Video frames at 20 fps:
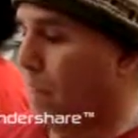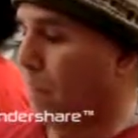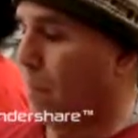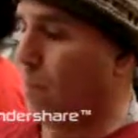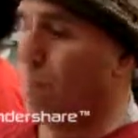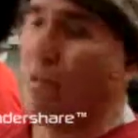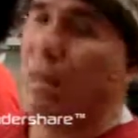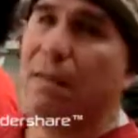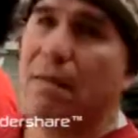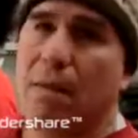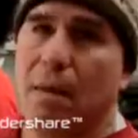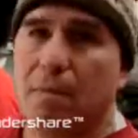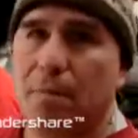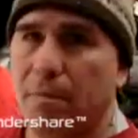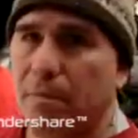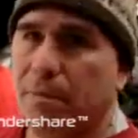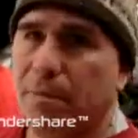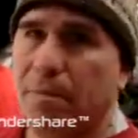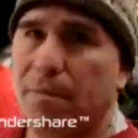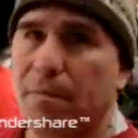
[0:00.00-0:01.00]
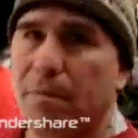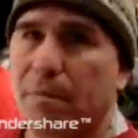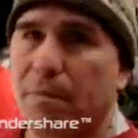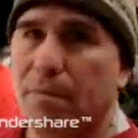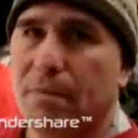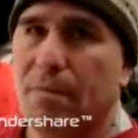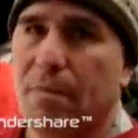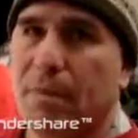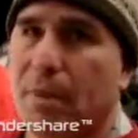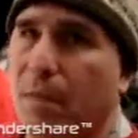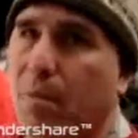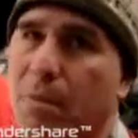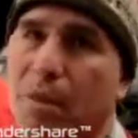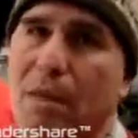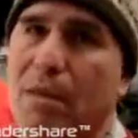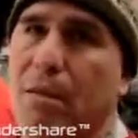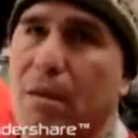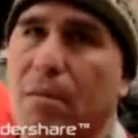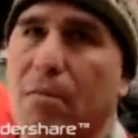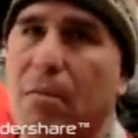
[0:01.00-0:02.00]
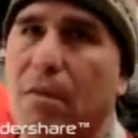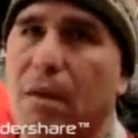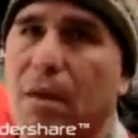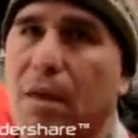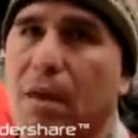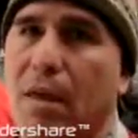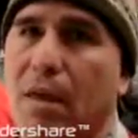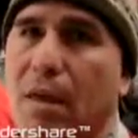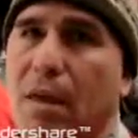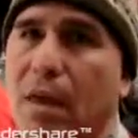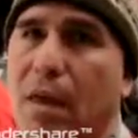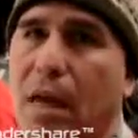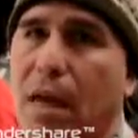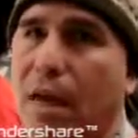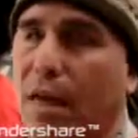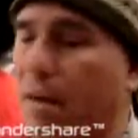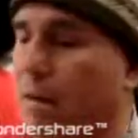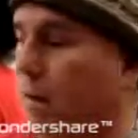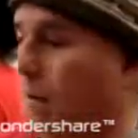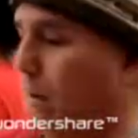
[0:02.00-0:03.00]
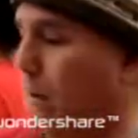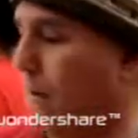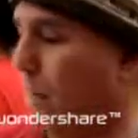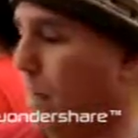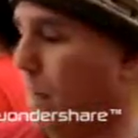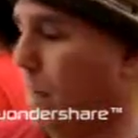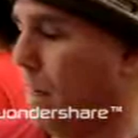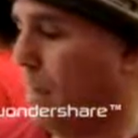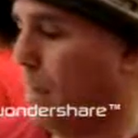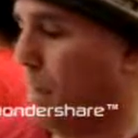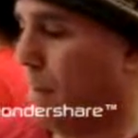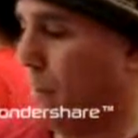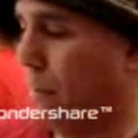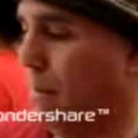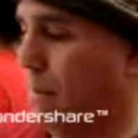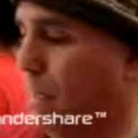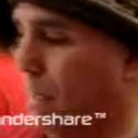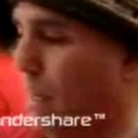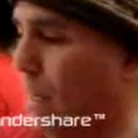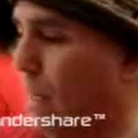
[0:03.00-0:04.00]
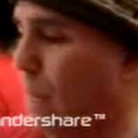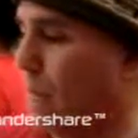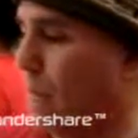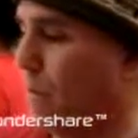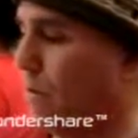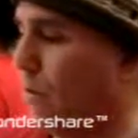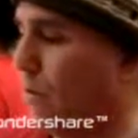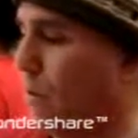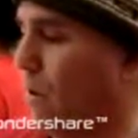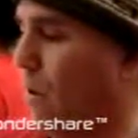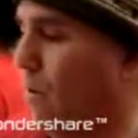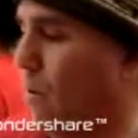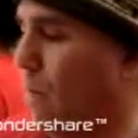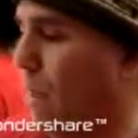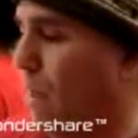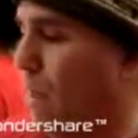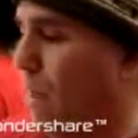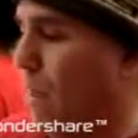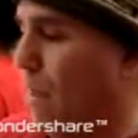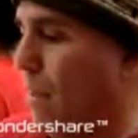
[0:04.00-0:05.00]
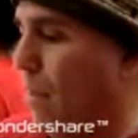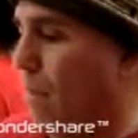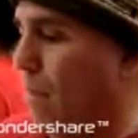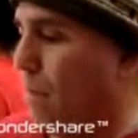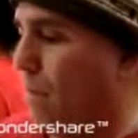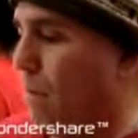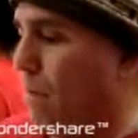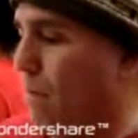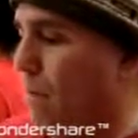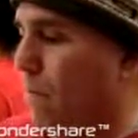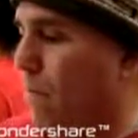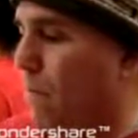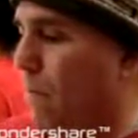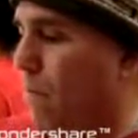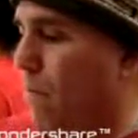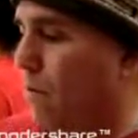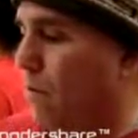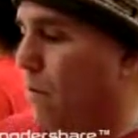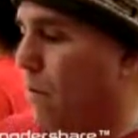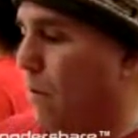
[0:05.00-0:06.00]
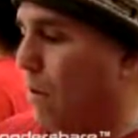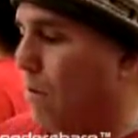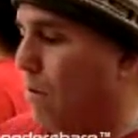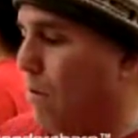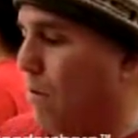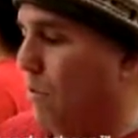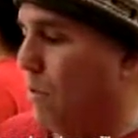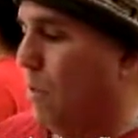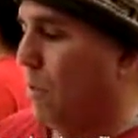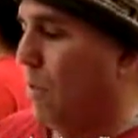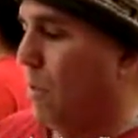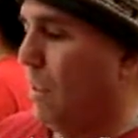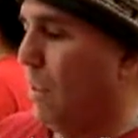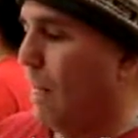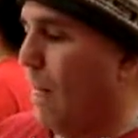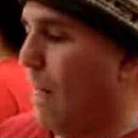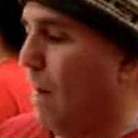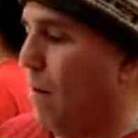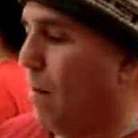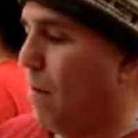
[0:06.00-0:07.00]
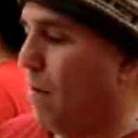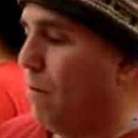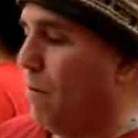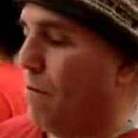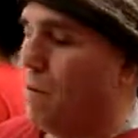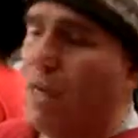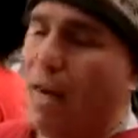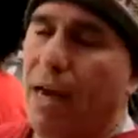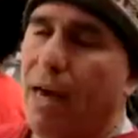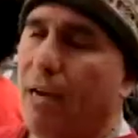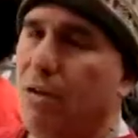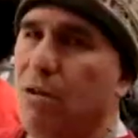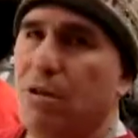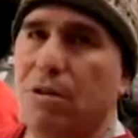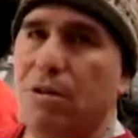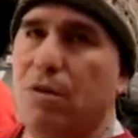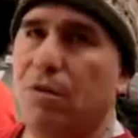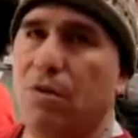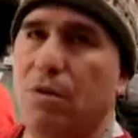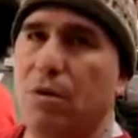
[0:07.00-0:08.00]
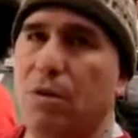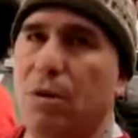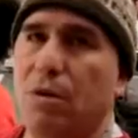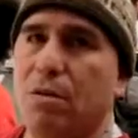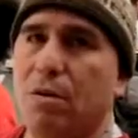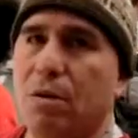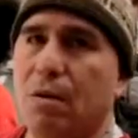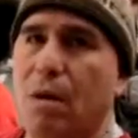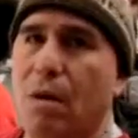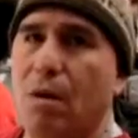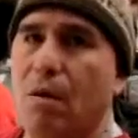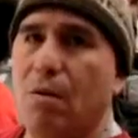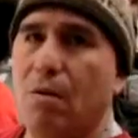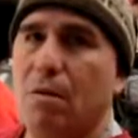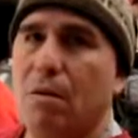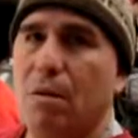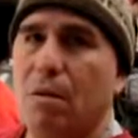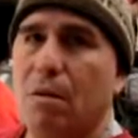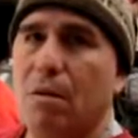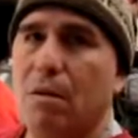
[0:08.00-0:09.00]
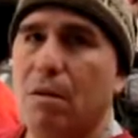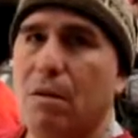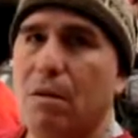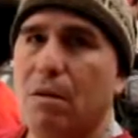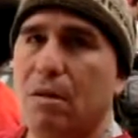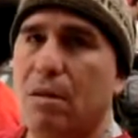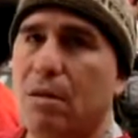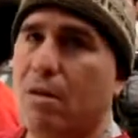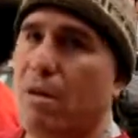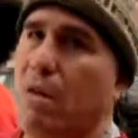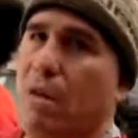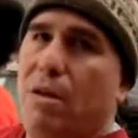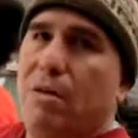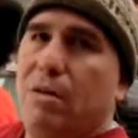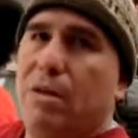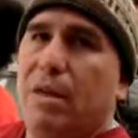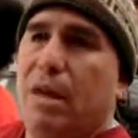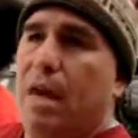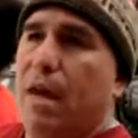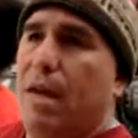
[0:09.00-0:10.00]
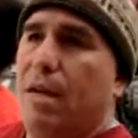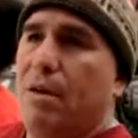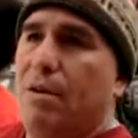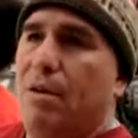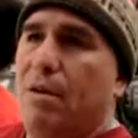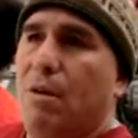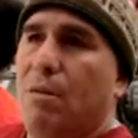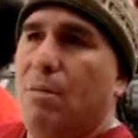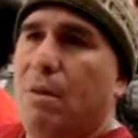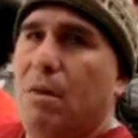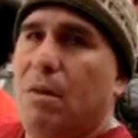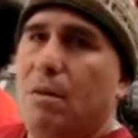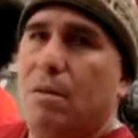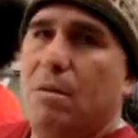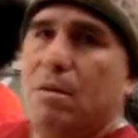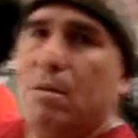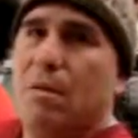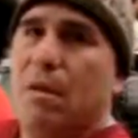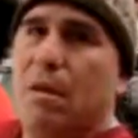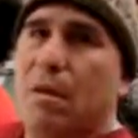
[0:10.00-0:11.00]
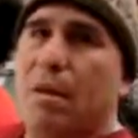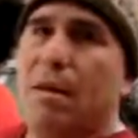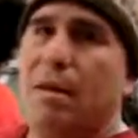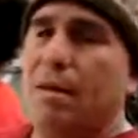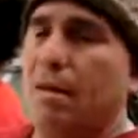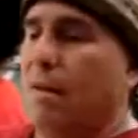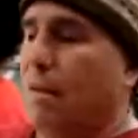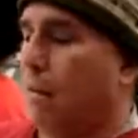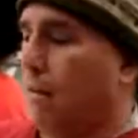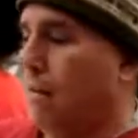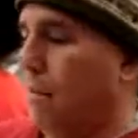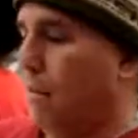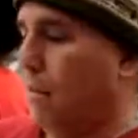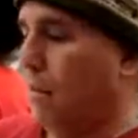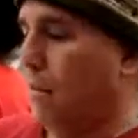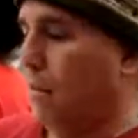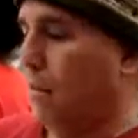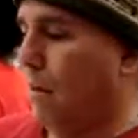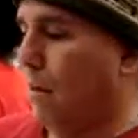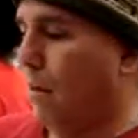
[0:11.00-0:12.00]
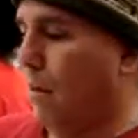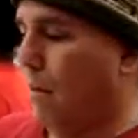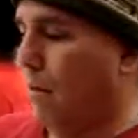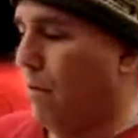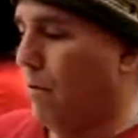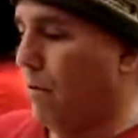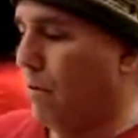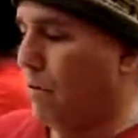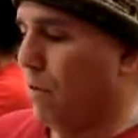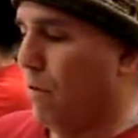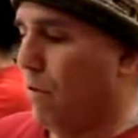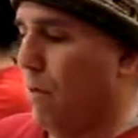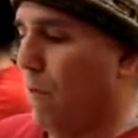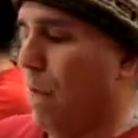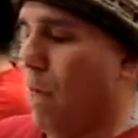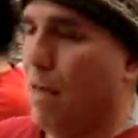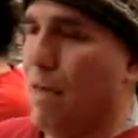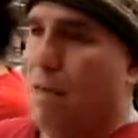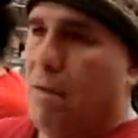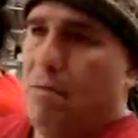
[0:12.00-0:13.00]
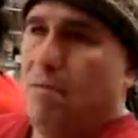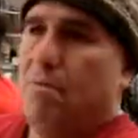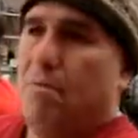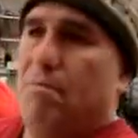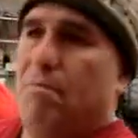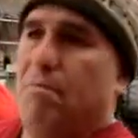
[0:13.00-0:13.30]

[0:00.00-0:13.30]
beat them. They beat them, and in the end, and so Sergeant Jimmy E. Howard, who died just a few years ago, is another guy. You know, I mean, these our heroes are dying, and